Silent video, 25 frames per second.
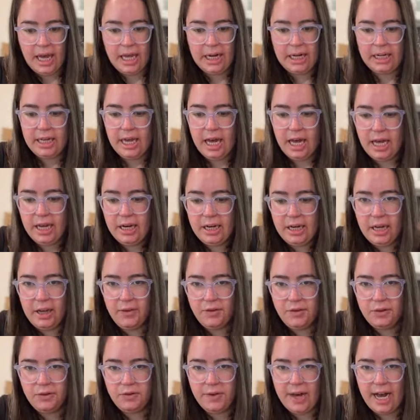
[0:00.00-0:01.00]
And again,
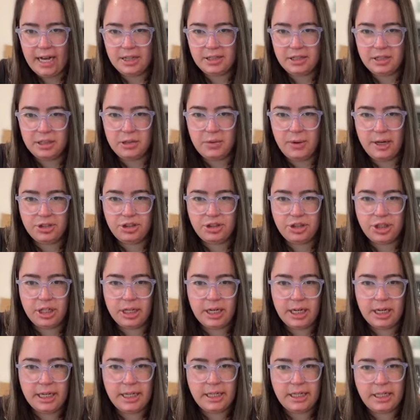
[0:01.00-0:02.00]
if you've asked a
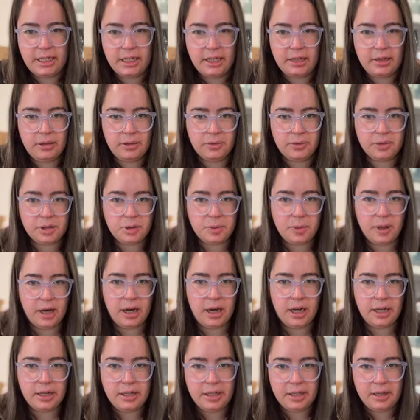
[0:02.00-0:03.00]
question and I didn't
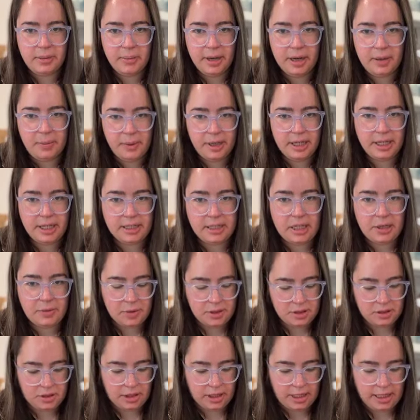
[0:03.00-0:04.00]
respond, it might be because I
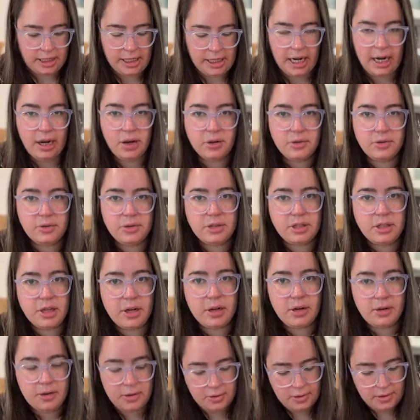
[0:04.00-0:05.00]
was looking down.
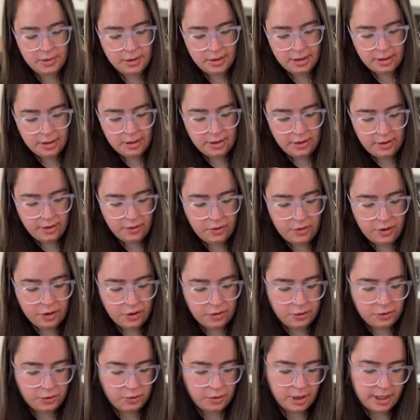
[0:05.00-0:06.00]
So
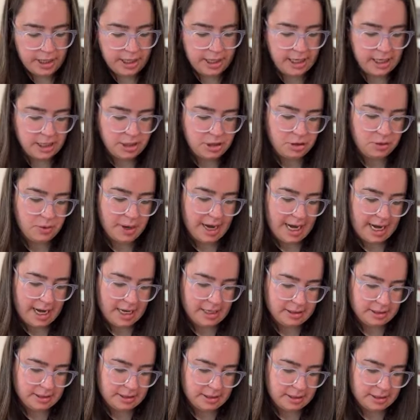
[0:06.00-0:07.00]
feel free to
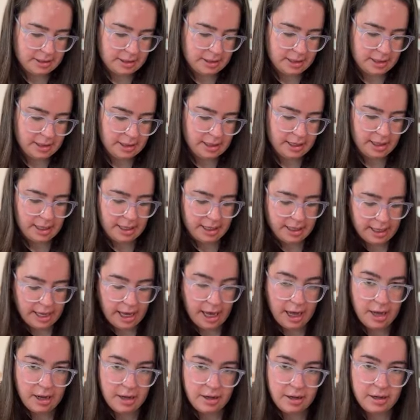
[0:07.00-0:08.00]
ask
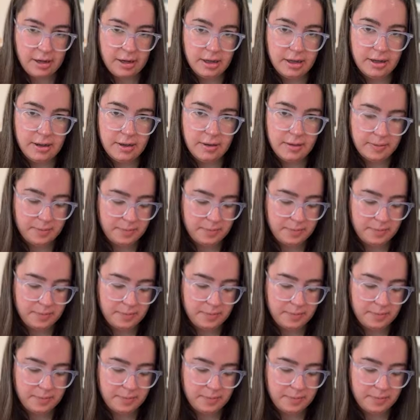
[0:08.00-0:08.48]
again.